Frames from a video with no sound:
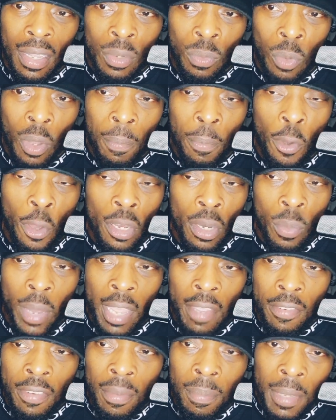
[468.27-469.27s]
1 point
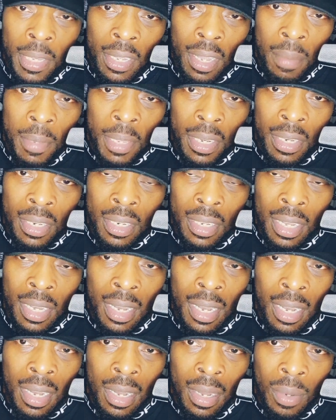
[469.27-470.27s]
away from becoming
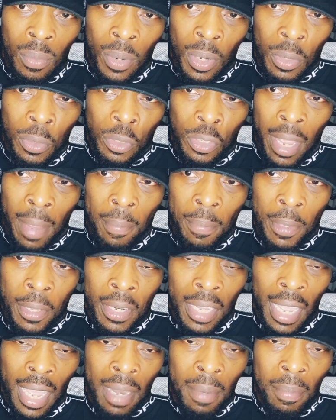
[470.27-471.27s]
world
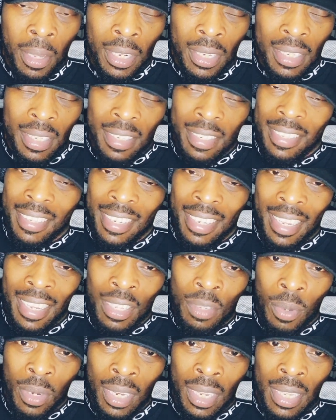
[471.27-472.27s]
champion again. But it
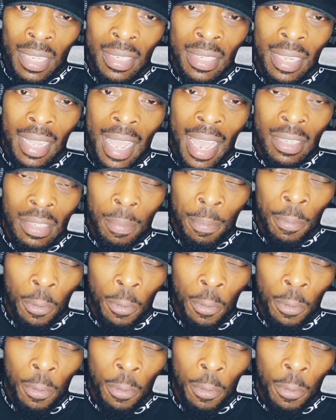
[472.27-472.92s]
is what it is, as a